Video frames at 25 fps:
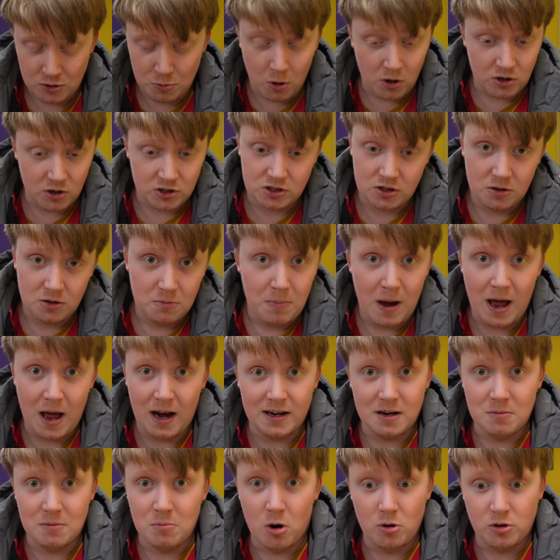To be honest,
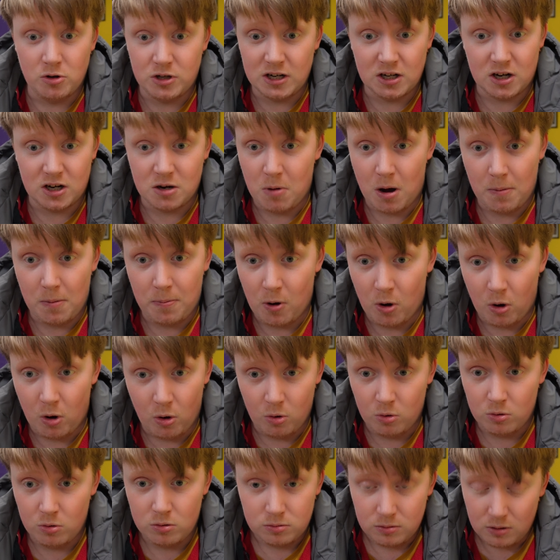Paladin mode didn't come up at
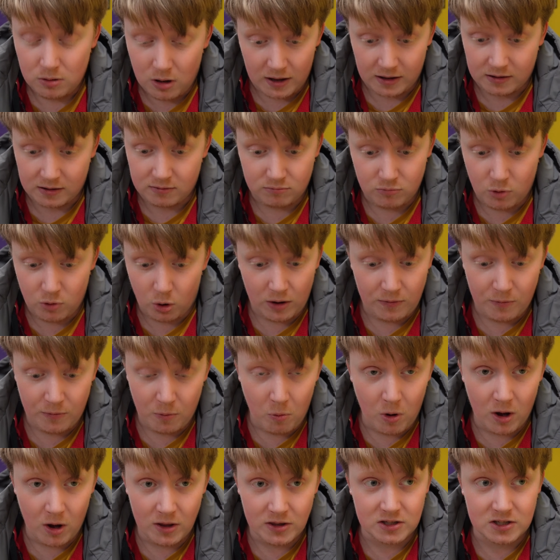all, like, not even
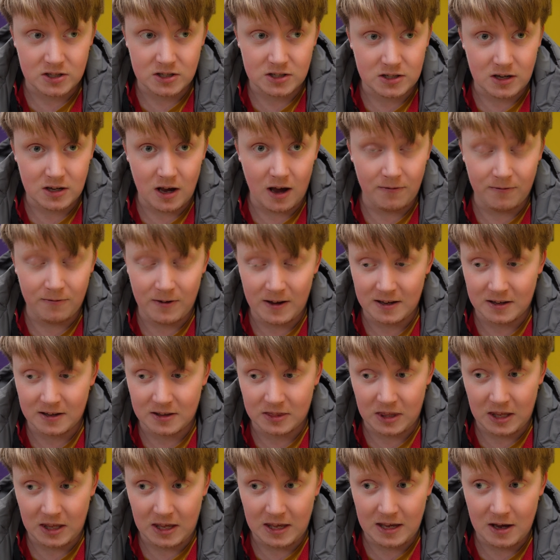once. I think
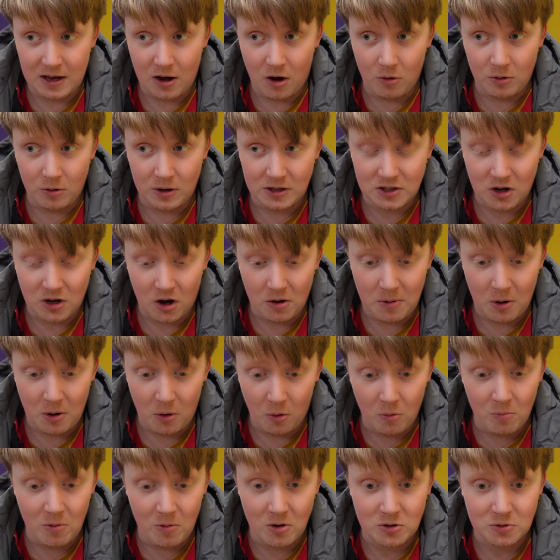the only time it
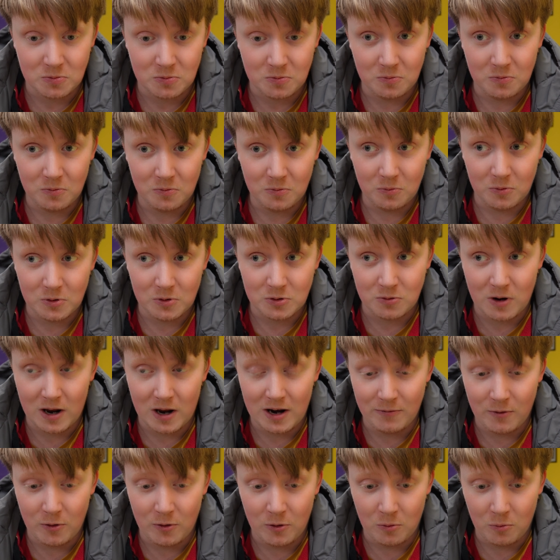almost was
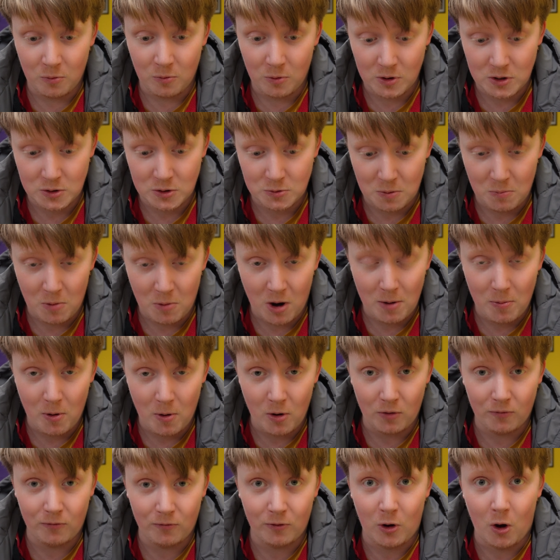relevant was when my
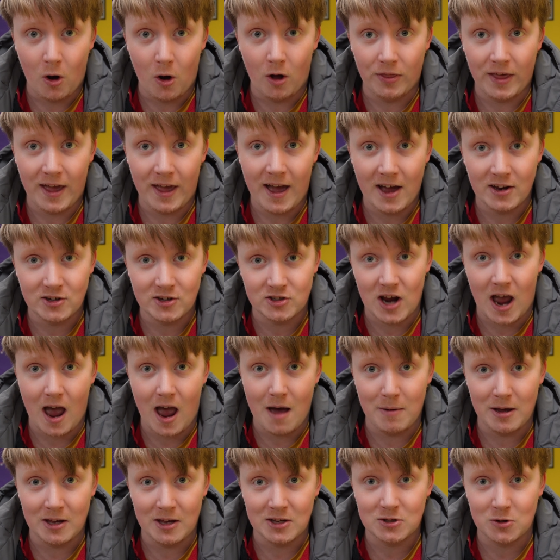opponent forgot they had
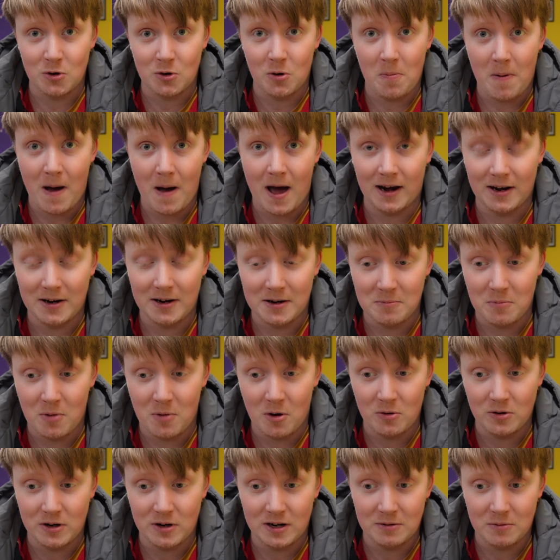jamming, saw Paladin
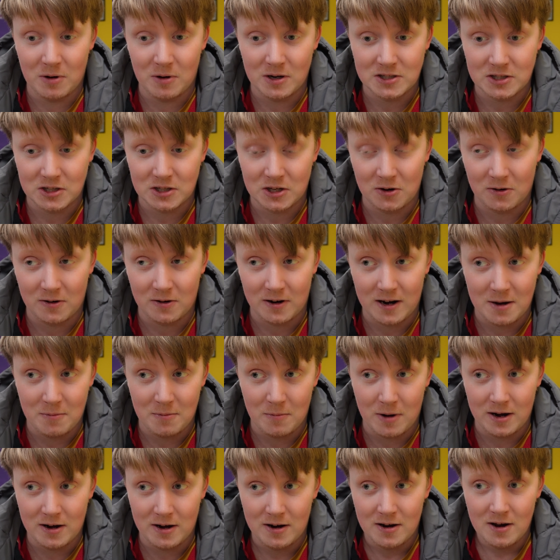mode in my security and
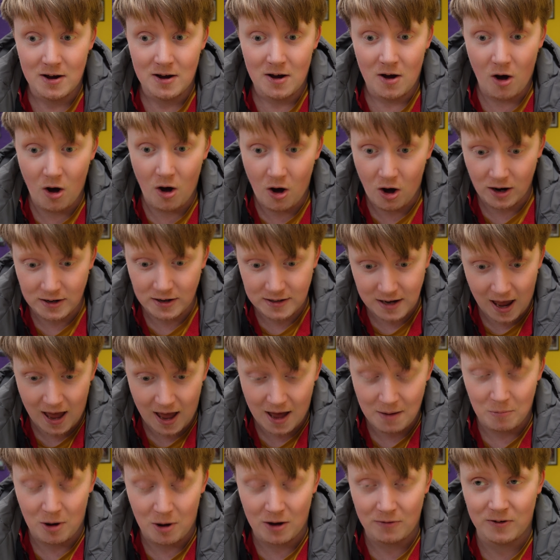went, oh
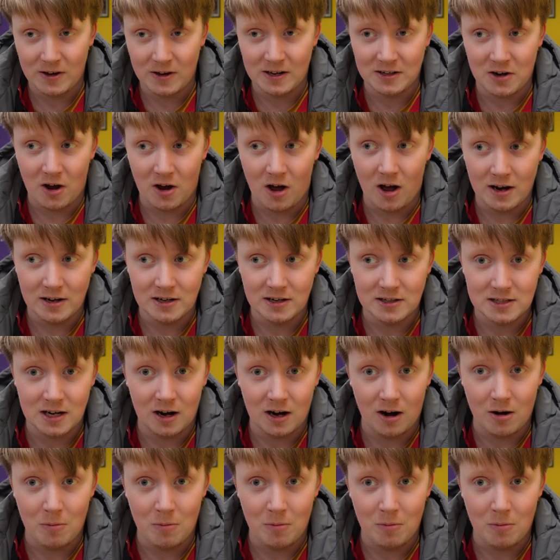damn, my thing died, until I